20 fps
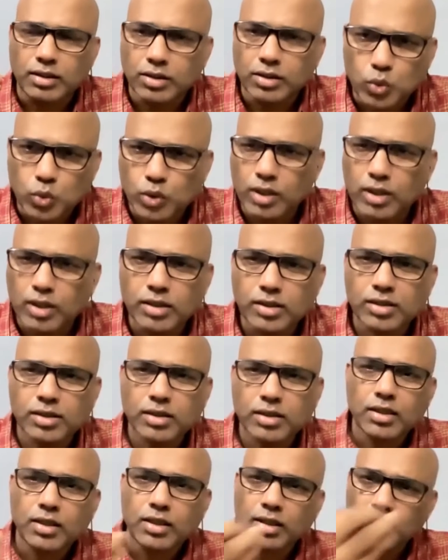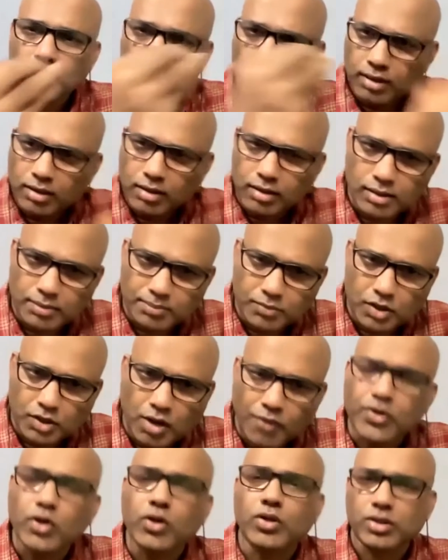rulers. And
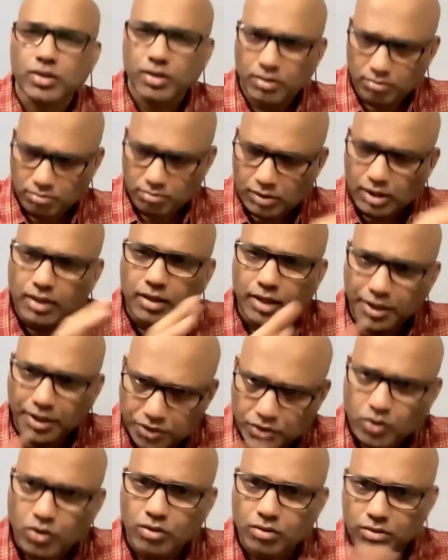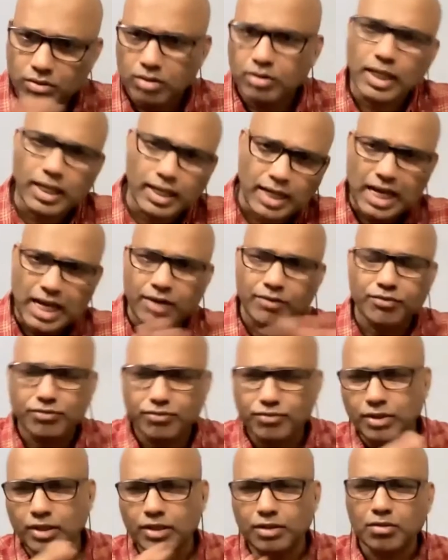of course, later on, they have
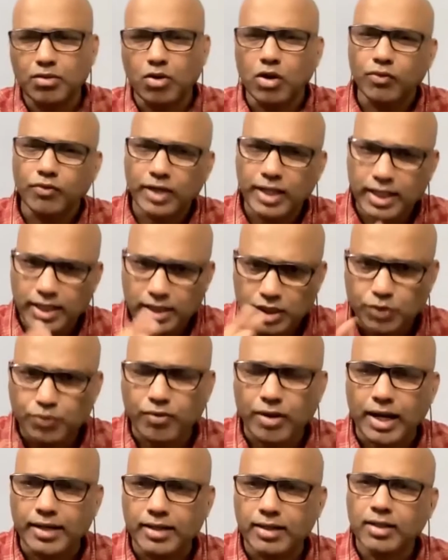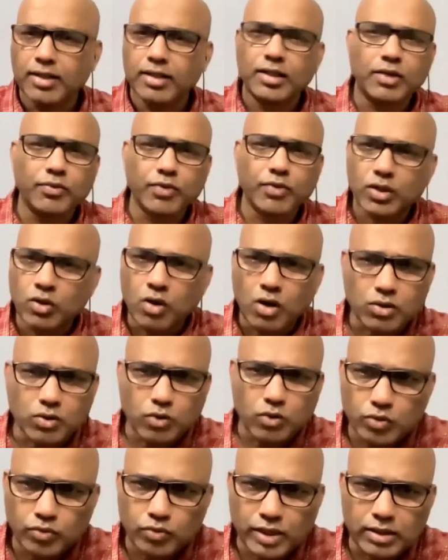always fight. They were not
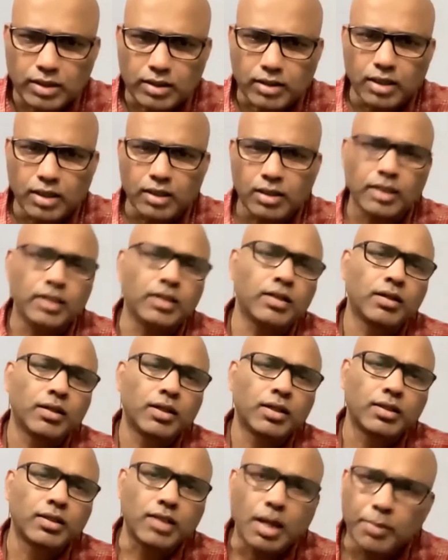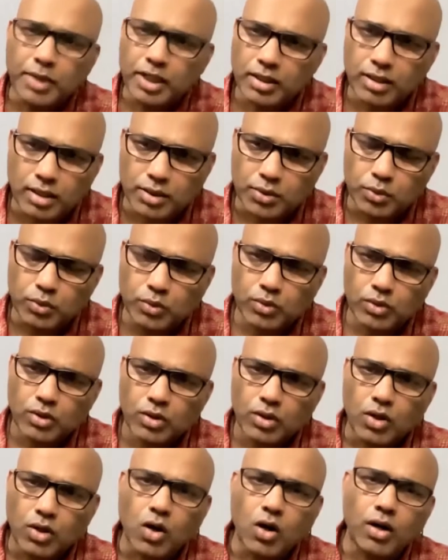good with the king in Tamil Nadu
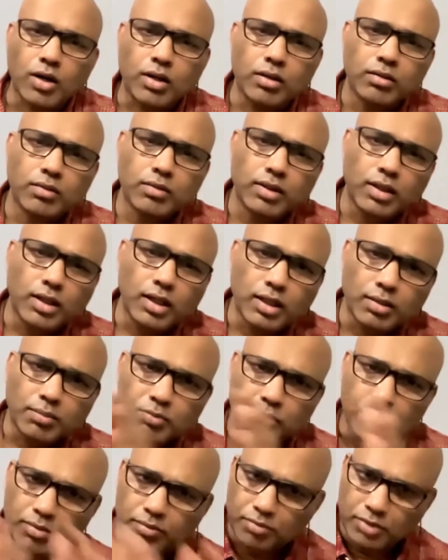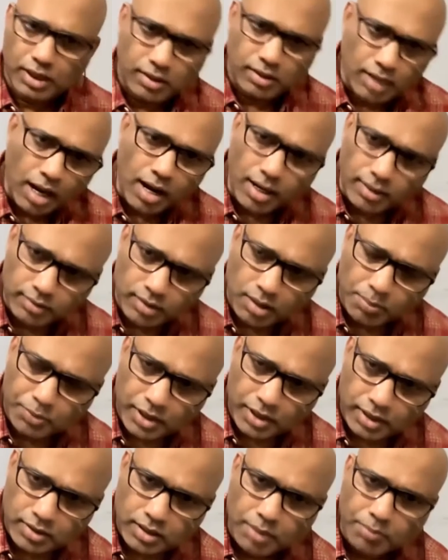or Andhra
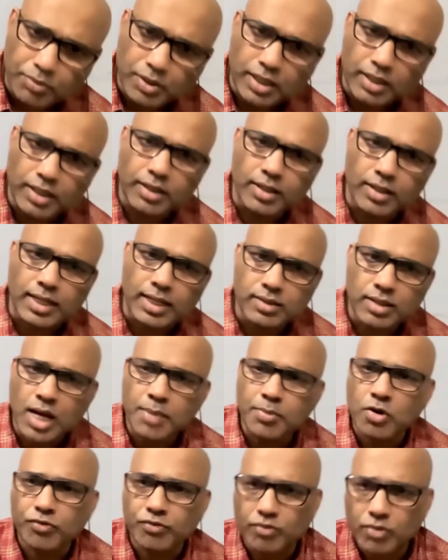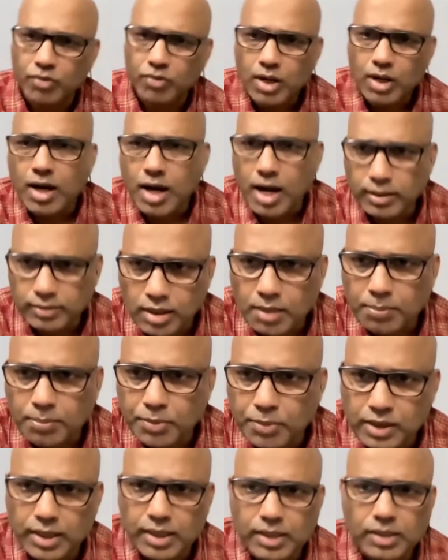Pradesh, Nizam of Andhra
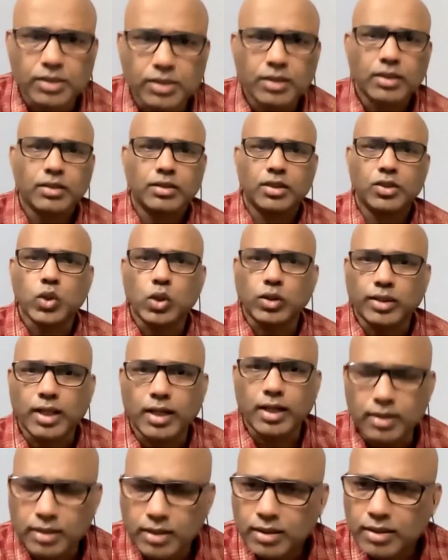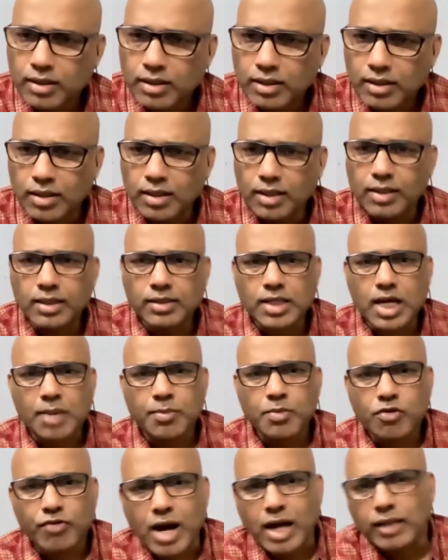Pradesh, the Sultan,
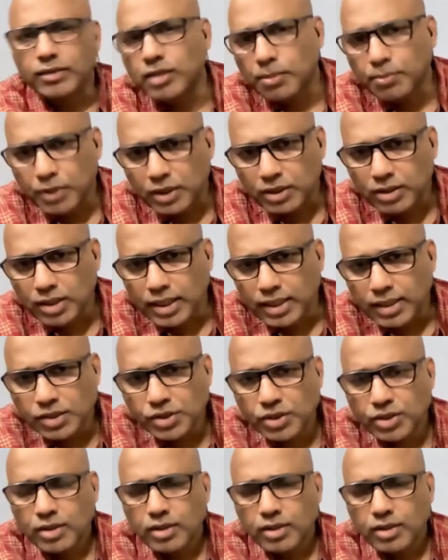Nizam of Andhra Pradesh,